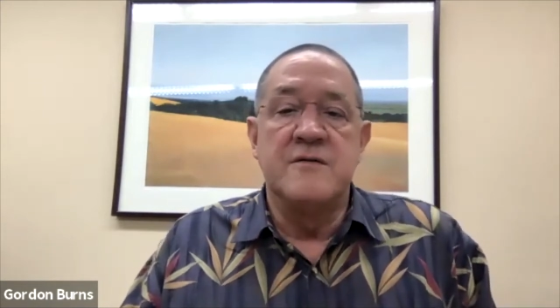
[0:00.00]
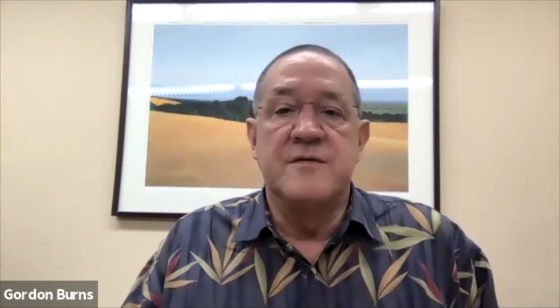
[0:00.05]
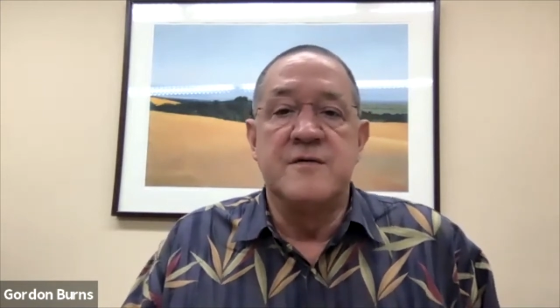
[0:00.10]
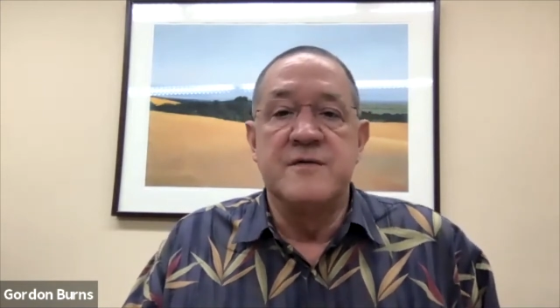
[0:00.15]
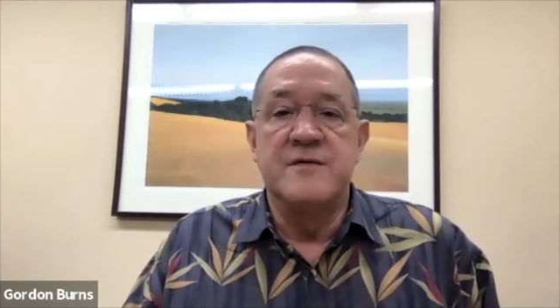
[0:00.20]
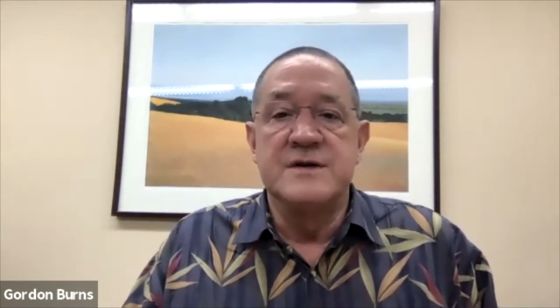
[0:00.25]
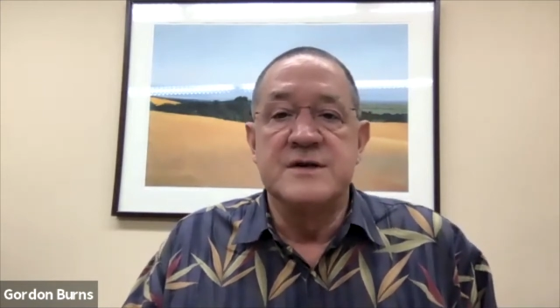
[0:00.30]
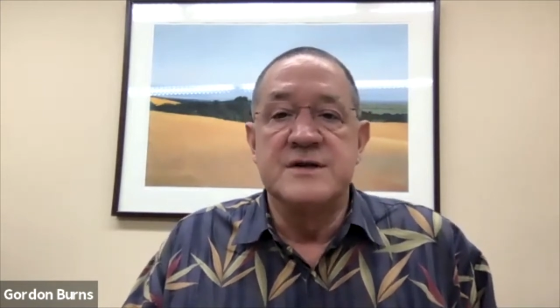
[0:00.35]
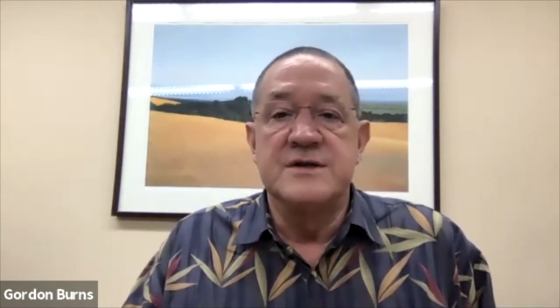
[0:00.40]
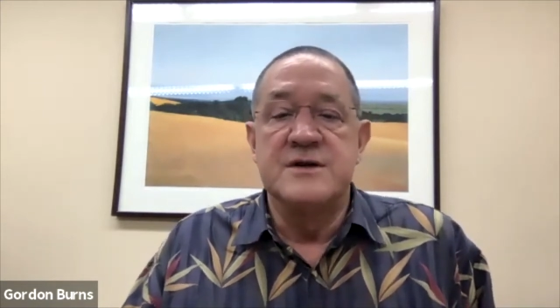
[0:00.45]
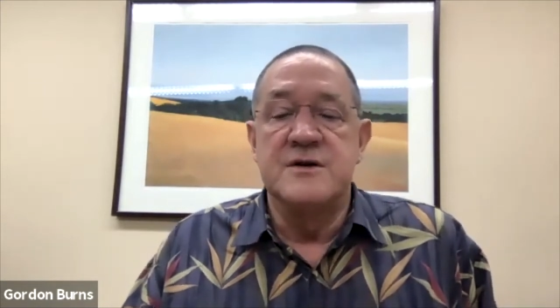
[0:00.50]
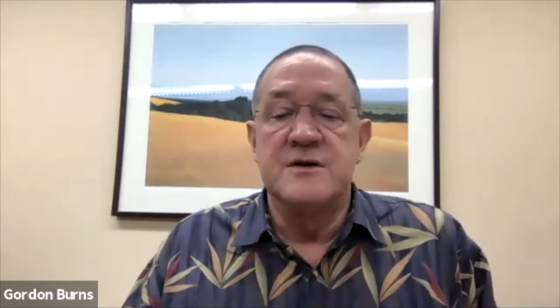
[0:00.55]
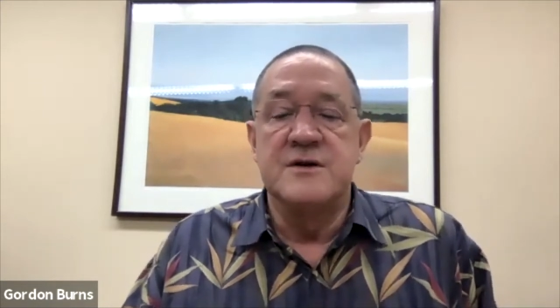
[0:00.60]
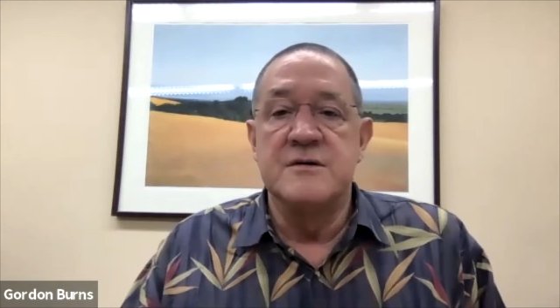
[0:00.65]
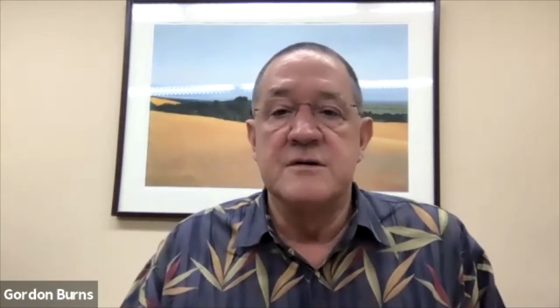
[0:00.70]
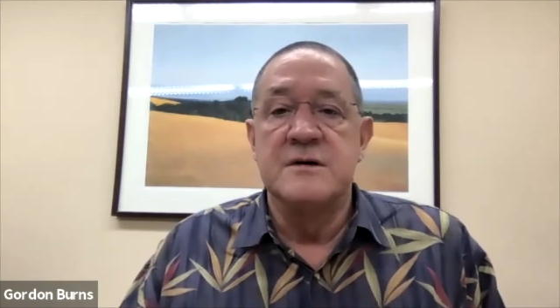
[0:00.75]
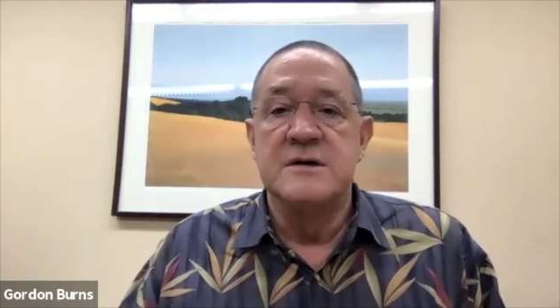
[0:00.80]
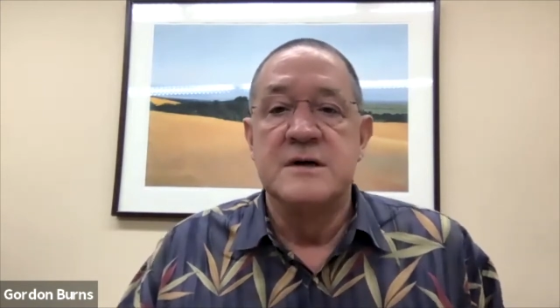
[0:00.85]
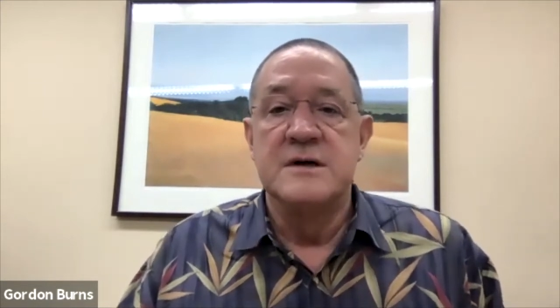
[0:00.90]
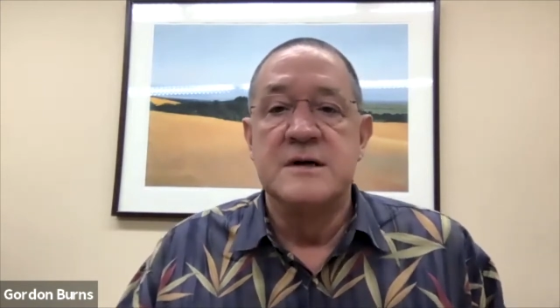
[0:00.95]
for this
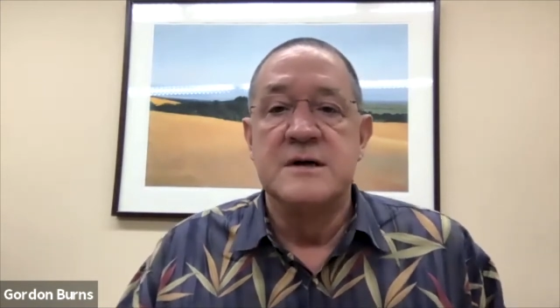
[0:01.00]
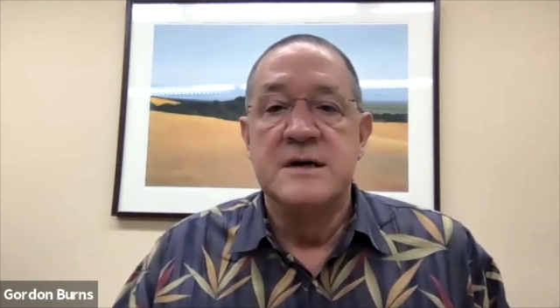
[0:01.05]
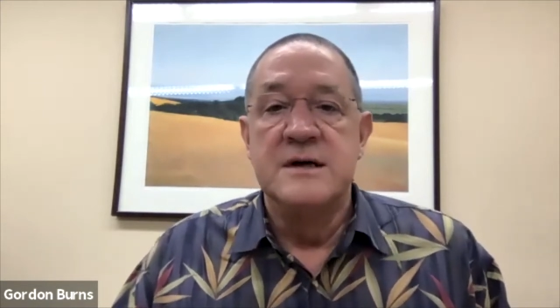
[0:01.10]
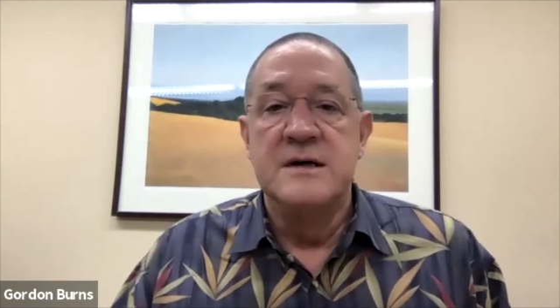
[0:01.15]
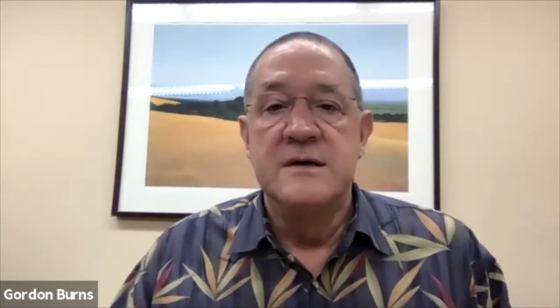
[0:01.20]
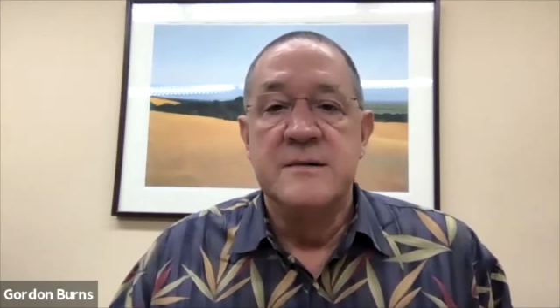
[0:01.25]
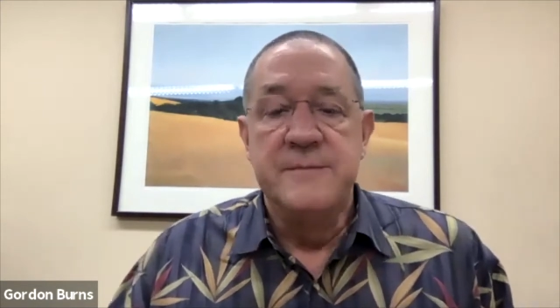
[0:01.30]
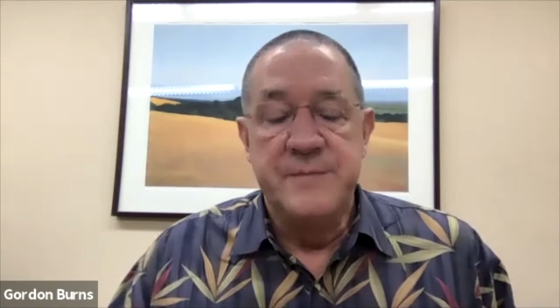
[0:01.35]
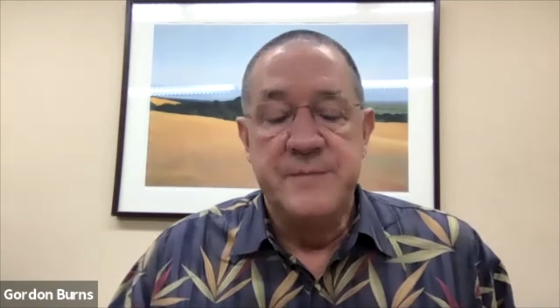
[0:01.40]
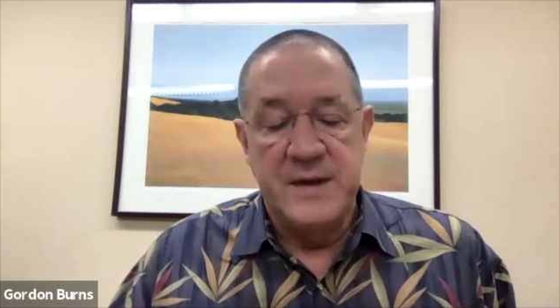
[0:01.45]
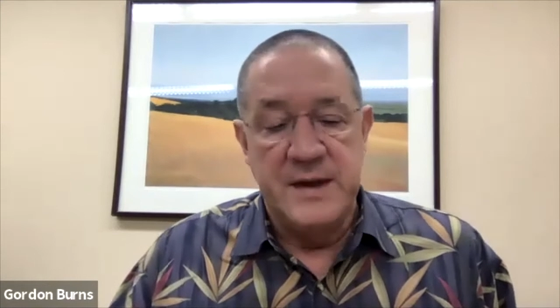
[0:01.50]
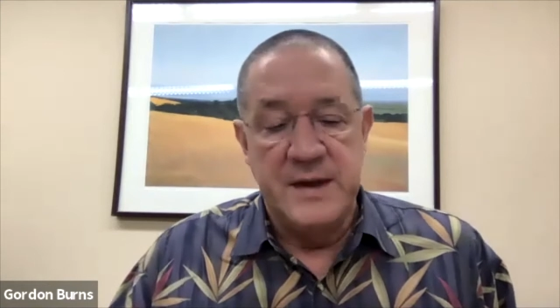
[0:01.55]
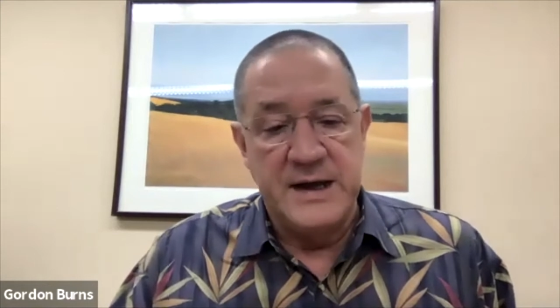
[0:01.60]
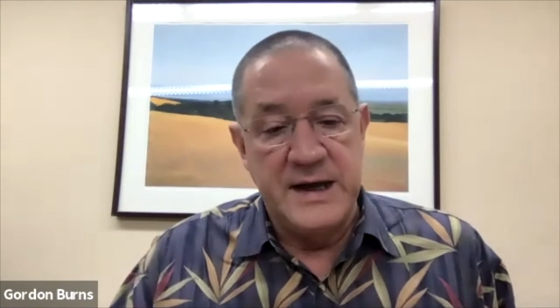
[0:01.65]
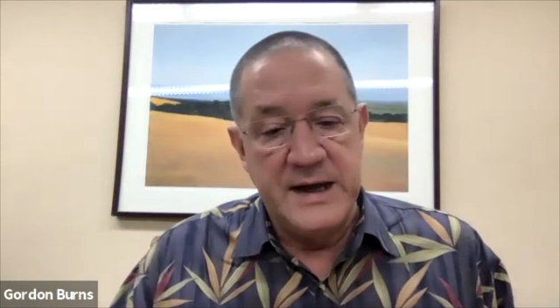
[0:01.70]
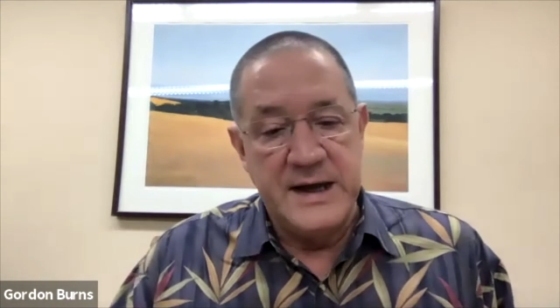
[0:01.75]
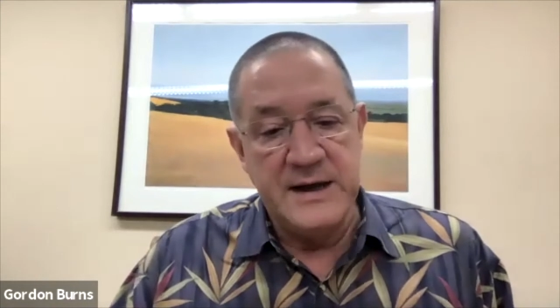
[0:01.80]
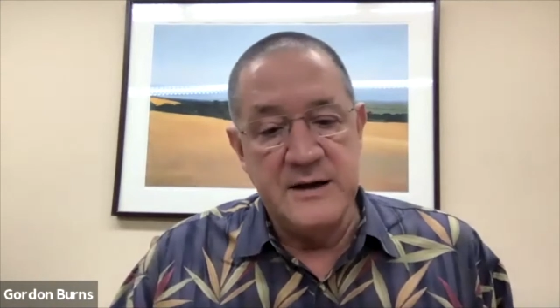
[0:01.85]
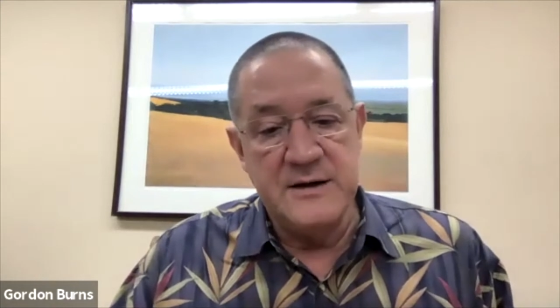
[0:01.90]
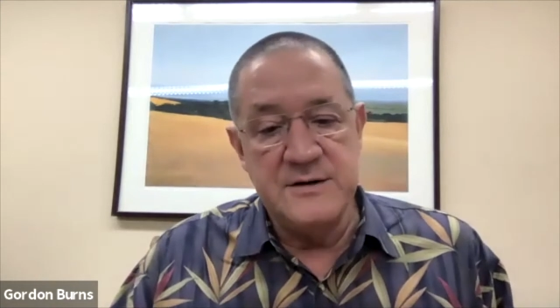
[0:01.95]
year,
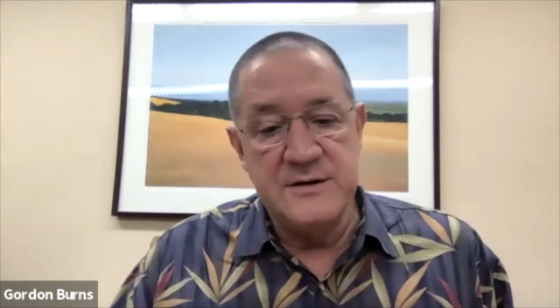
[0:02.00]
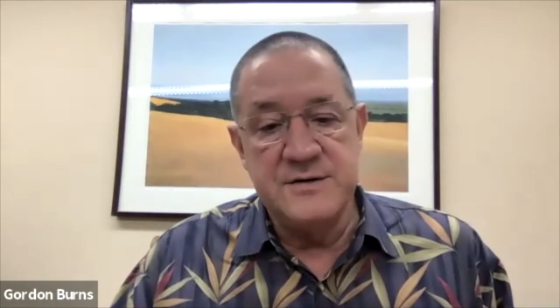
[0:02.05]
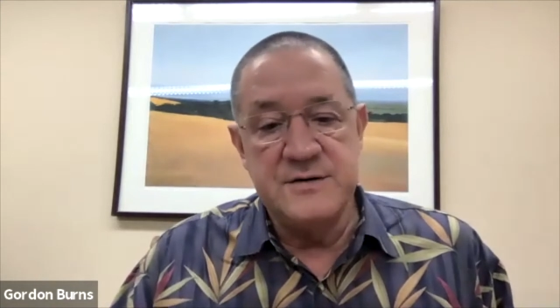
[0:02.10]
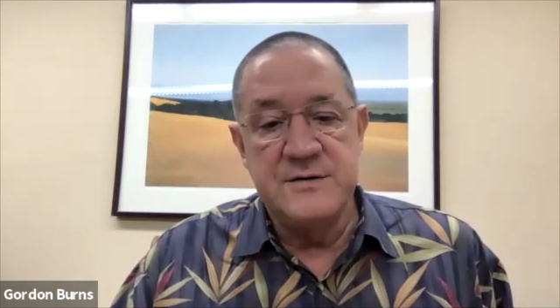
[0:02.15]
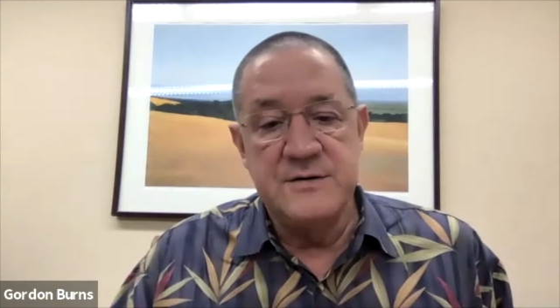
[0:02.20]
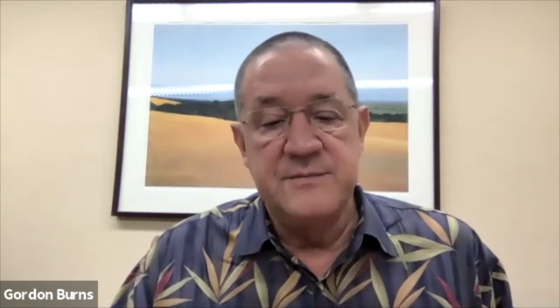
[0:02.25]
and